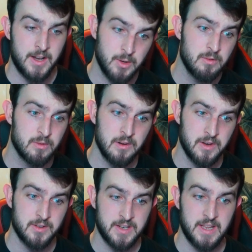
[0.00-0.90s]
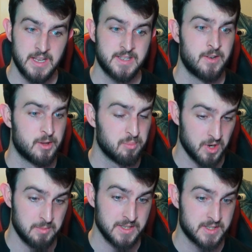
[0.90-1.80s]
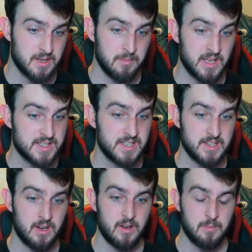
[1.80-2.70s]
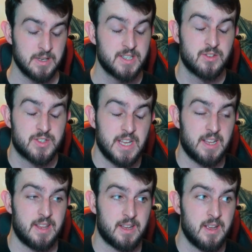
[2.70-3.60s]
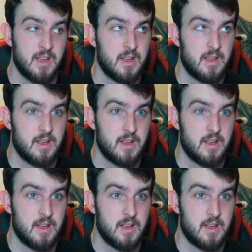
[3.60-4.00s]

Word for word: I know what Groundhog Day is. I know the premise. I'm guessing. I, am guessing you're saying like,